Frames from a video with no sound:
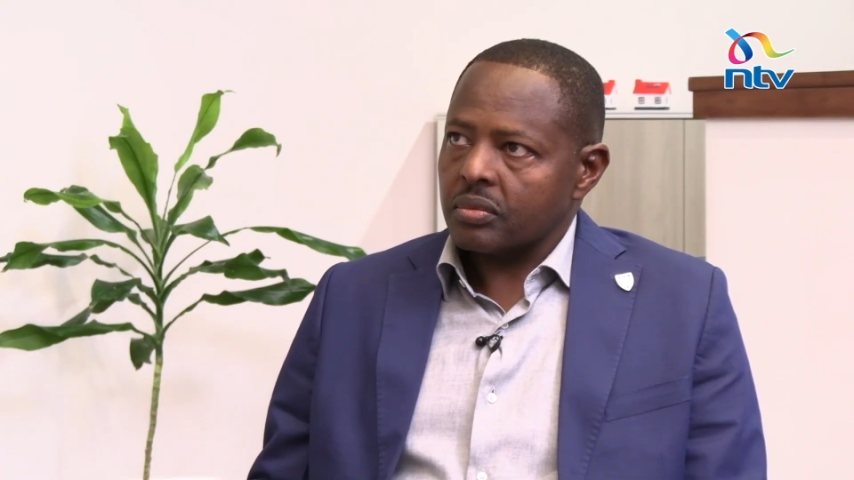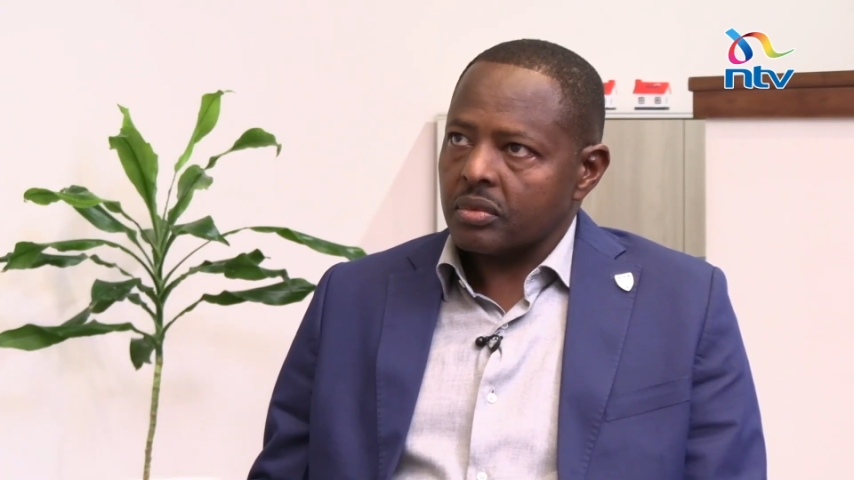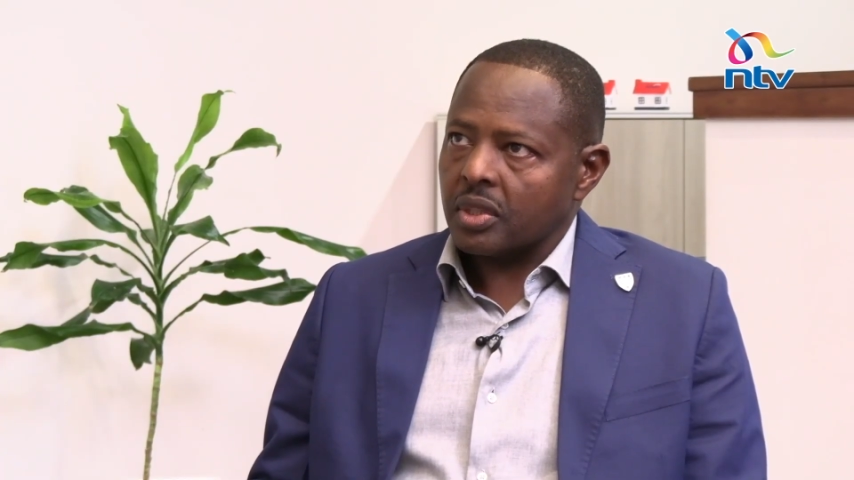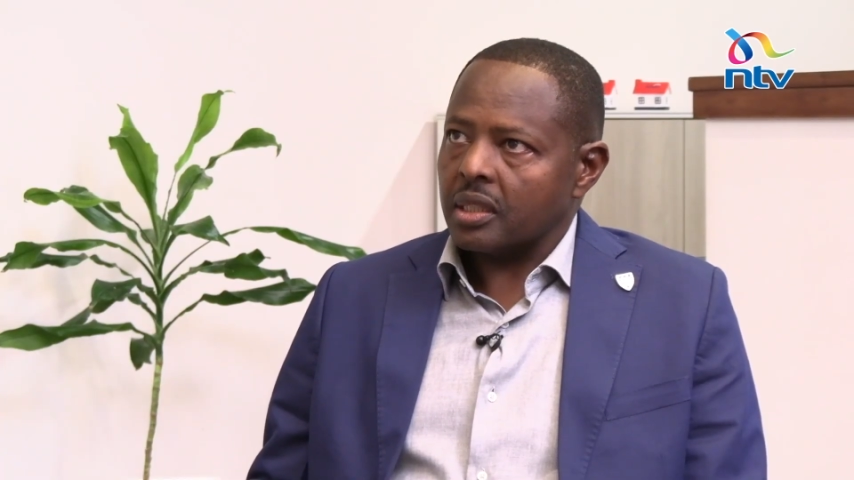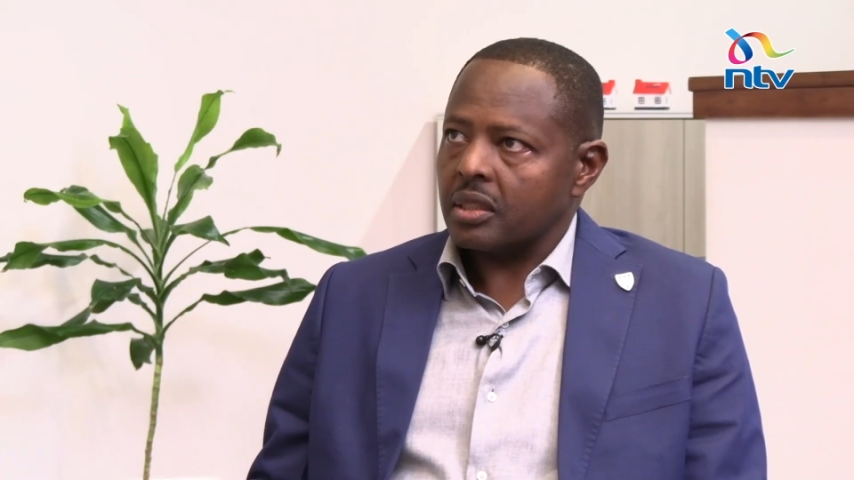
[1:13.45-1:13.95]

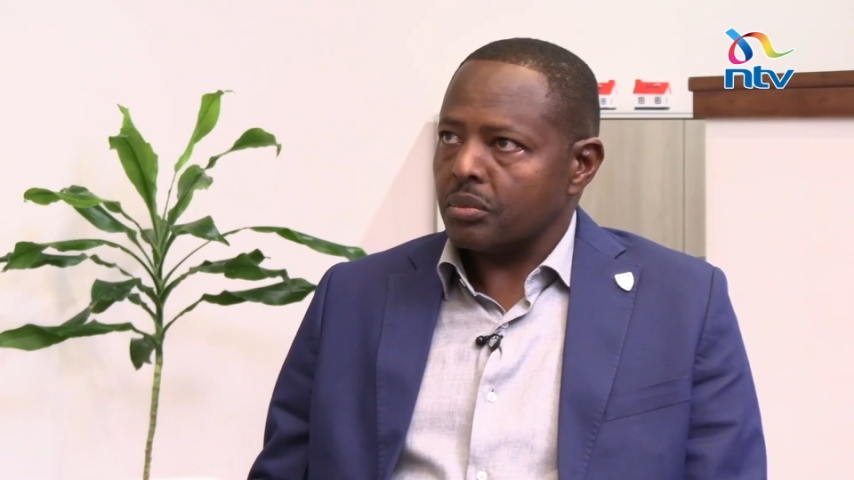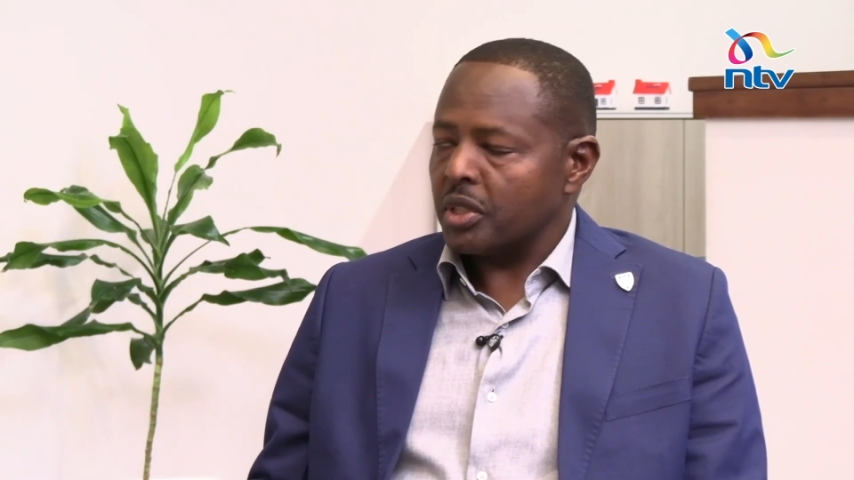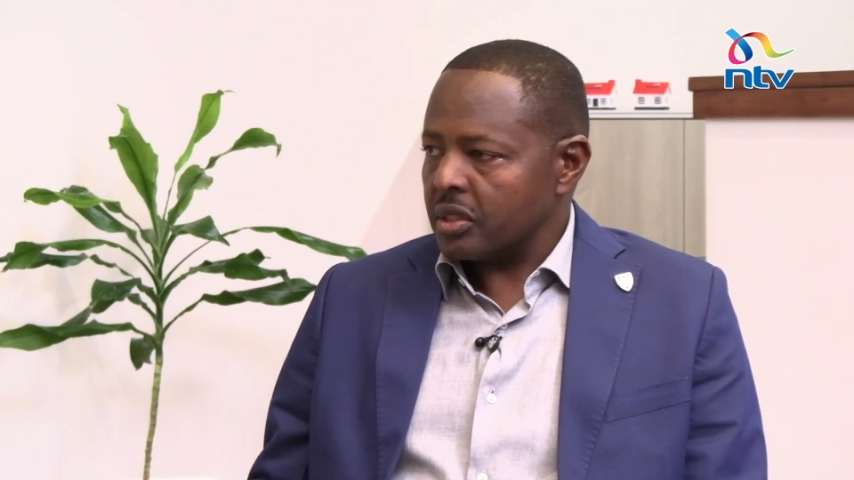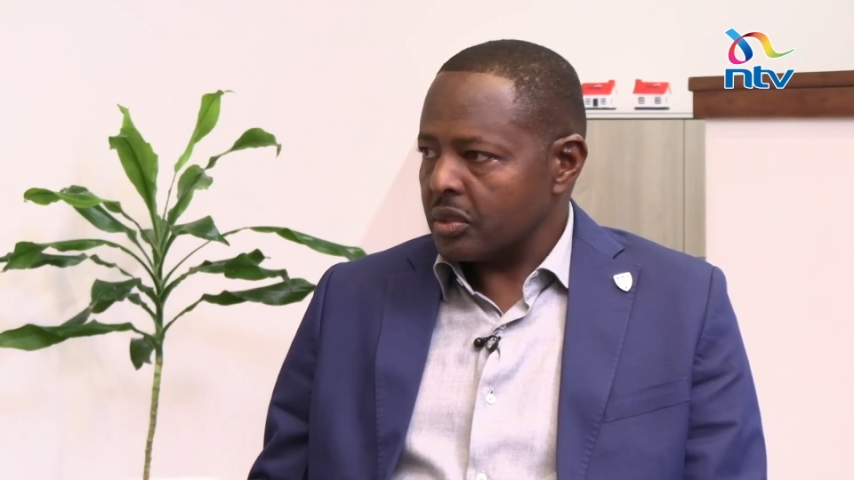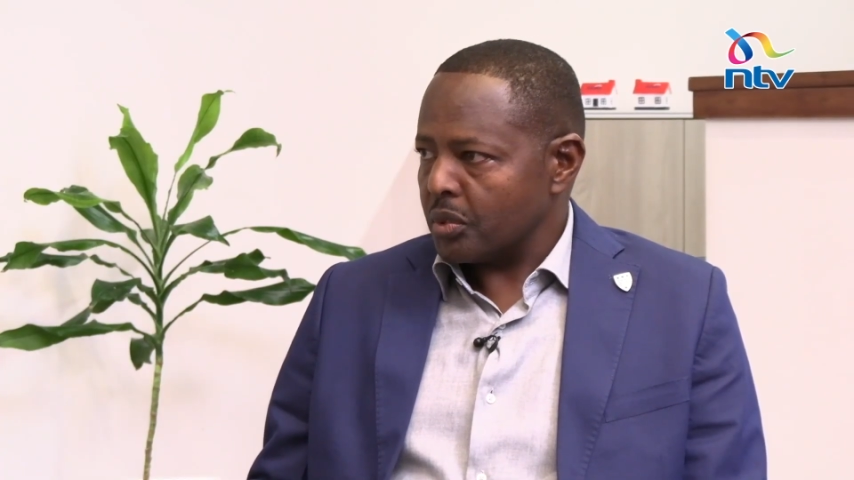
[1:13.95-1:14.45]
90
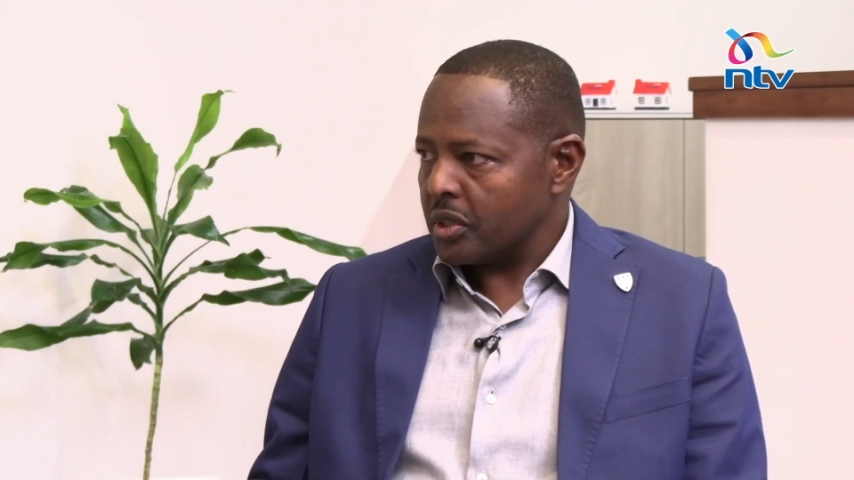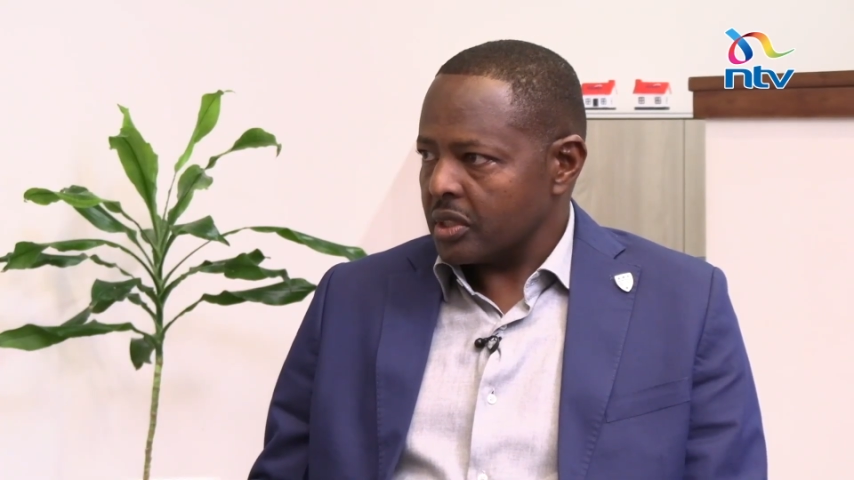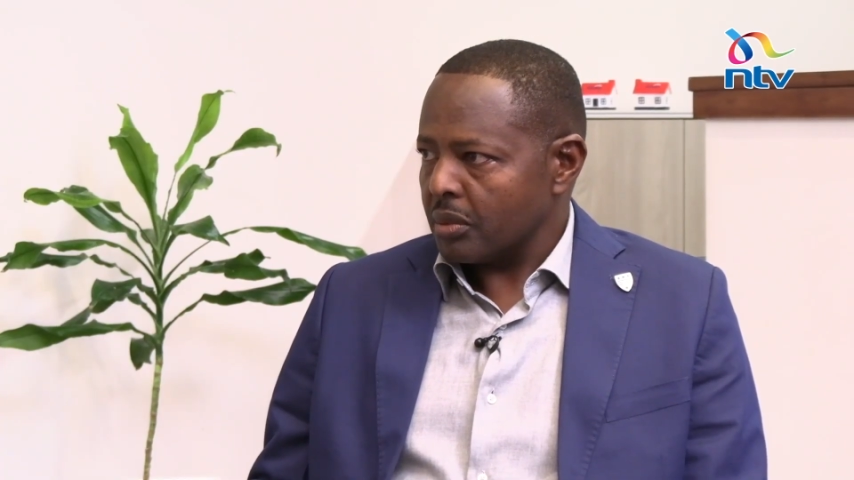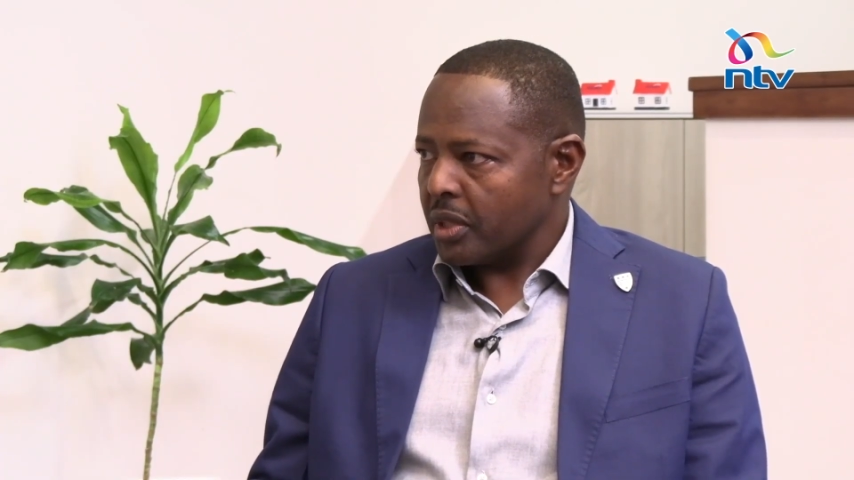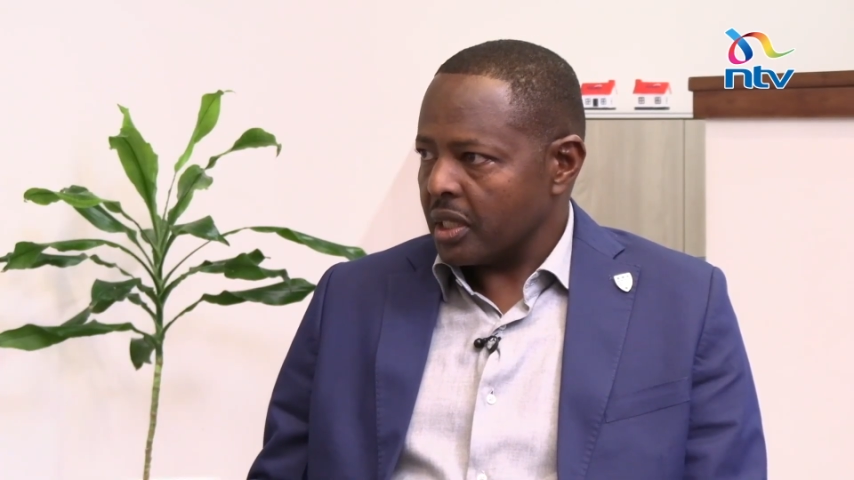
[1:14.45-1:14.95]
basis points
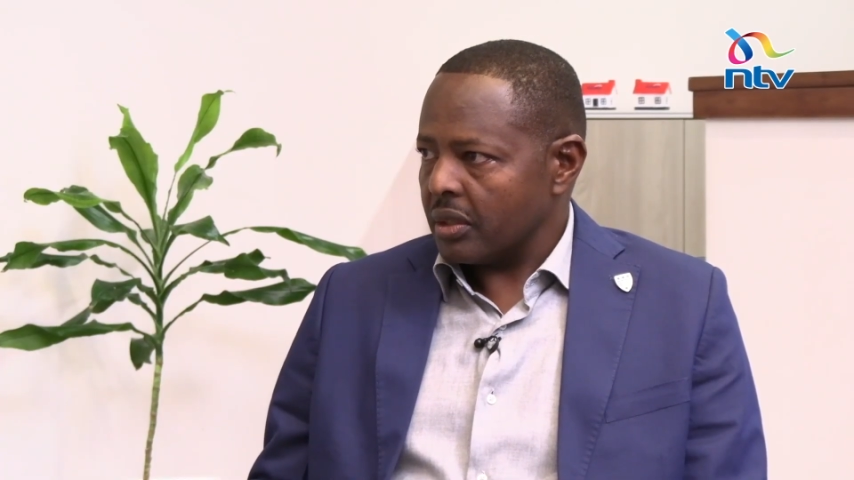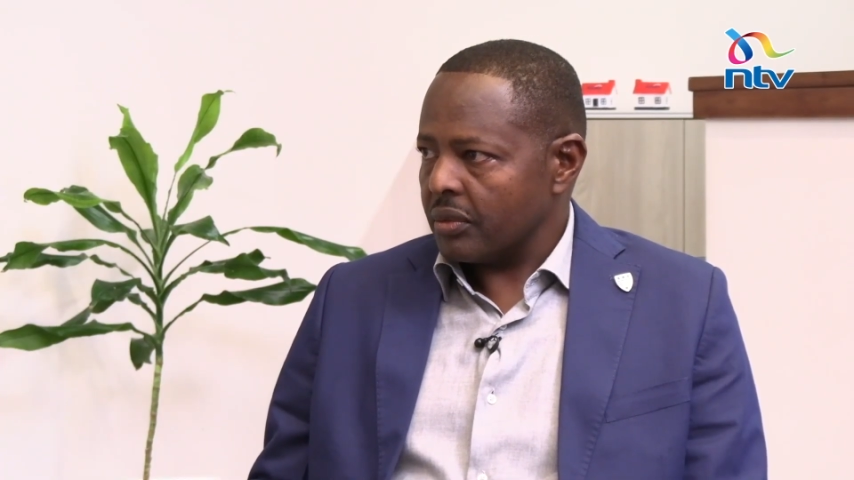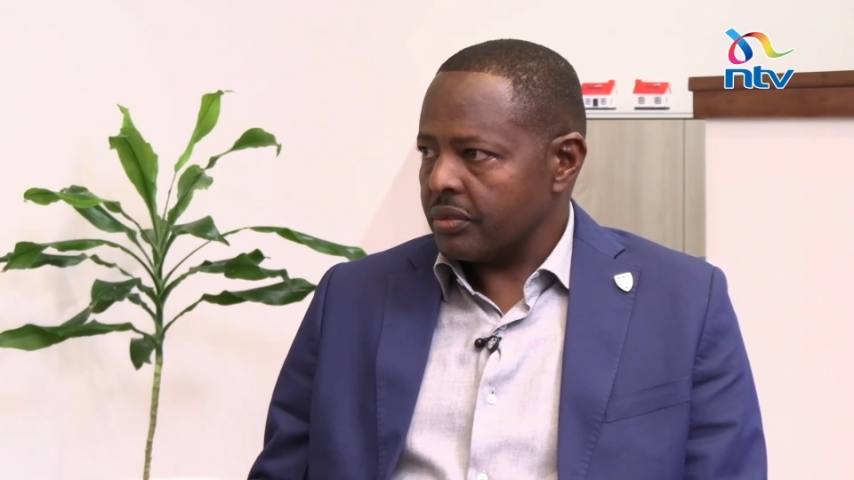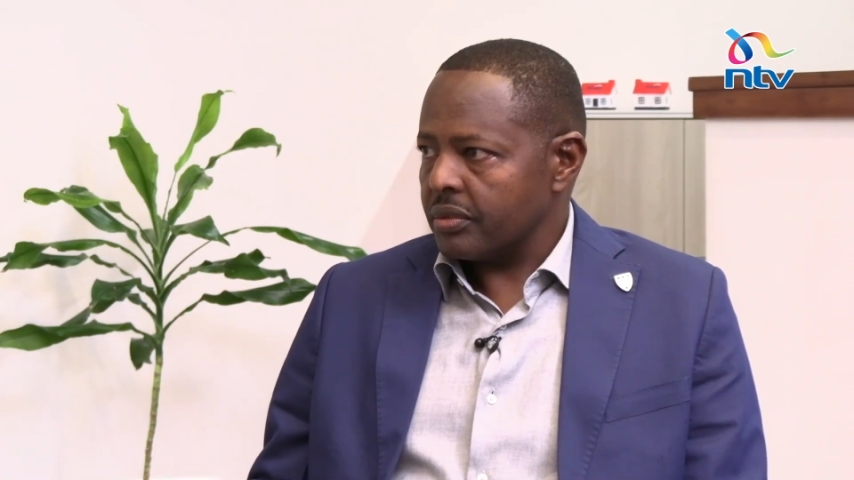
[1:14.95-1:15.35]
above